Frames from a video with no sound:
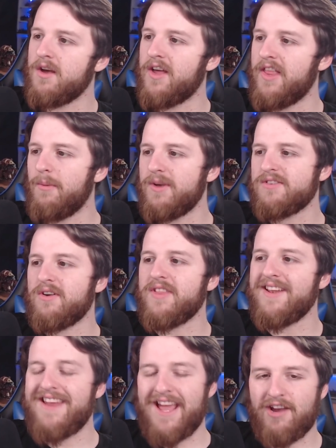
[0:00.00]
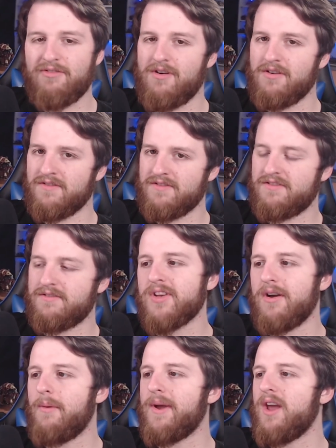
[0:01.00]
And then we saw the Necrons. So
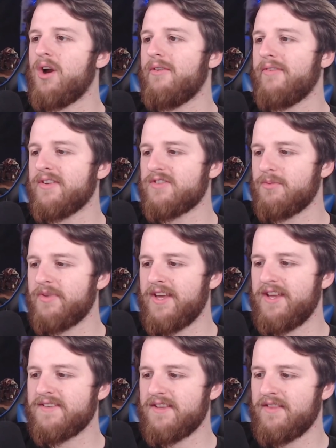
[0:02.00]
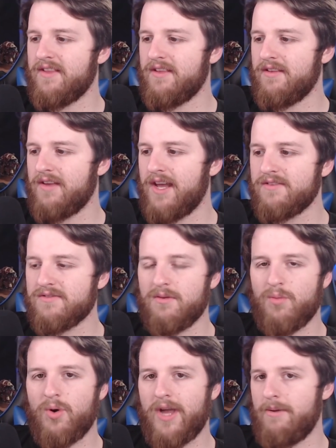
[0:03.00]
I went over some of these in the
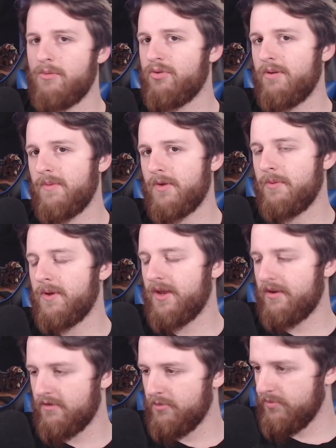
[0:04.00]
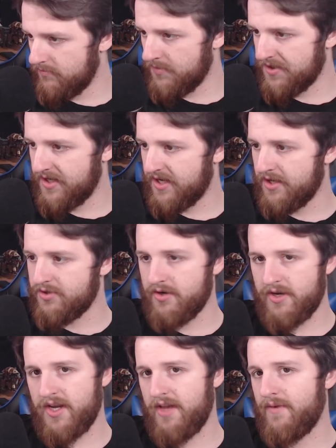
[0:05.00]
Hellstormwargaming Premium Community group, which you can
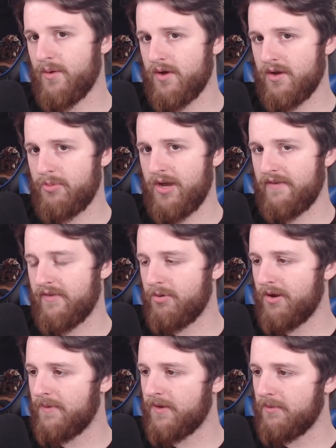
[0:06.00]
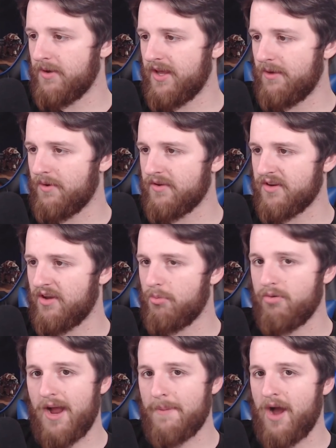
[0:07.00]
join if you are part of the Premium Community, whether you're a
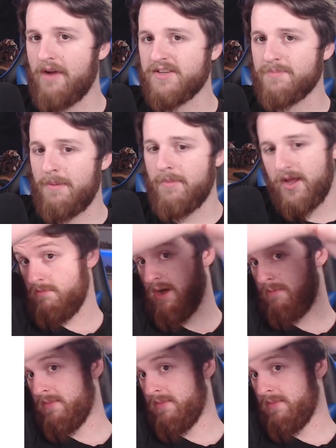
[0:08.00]
Primaris member, bam